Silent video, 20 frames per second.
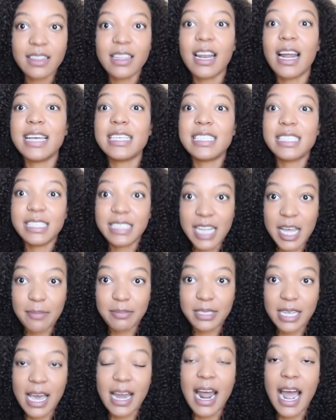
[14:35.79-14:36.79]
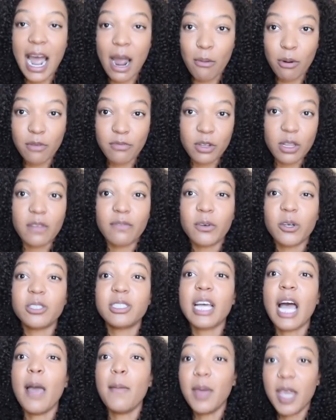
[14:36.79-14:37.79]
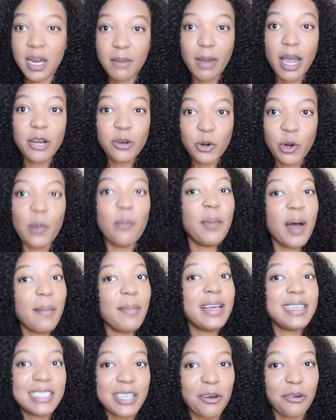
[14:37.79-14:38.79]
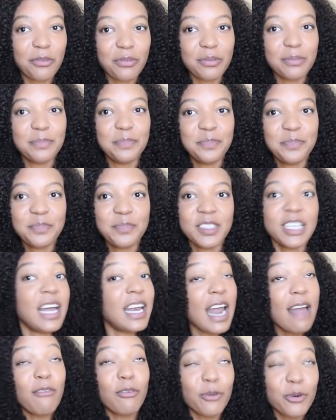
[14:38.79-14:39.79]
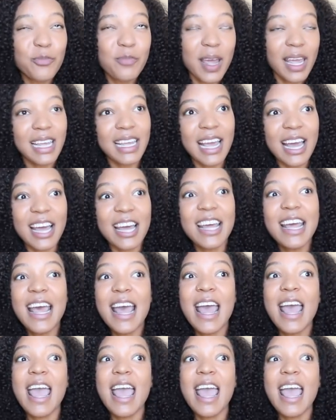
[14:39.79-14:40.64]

that I slept at Howard for the first time in my dorm by myself. So I didn't have a roommate yet.